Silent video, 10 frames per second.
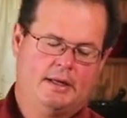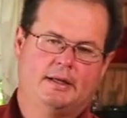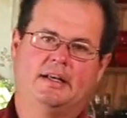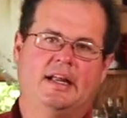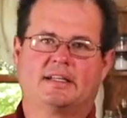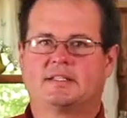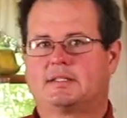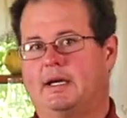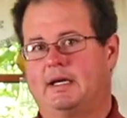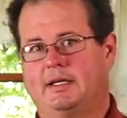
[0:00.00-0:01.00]

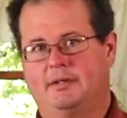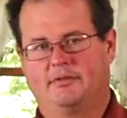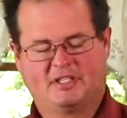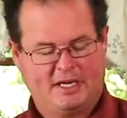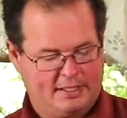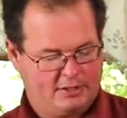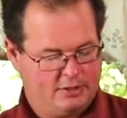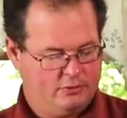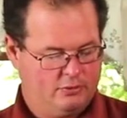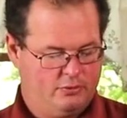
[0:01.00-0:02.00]
Next, I decided
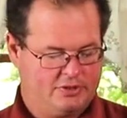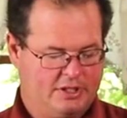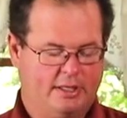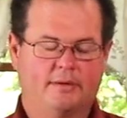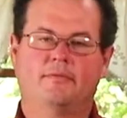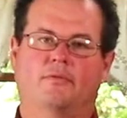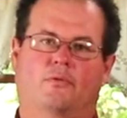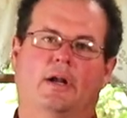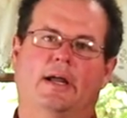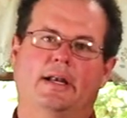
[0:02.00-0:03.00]
to use a
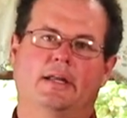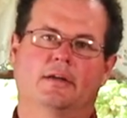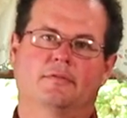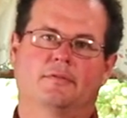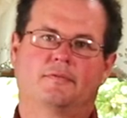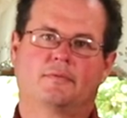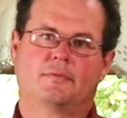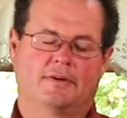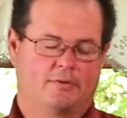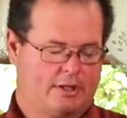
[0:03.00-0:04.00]
variety of
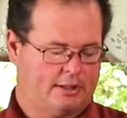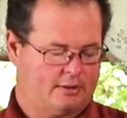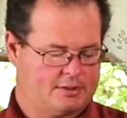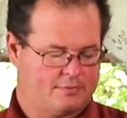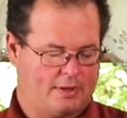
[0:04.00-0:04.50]
different colors of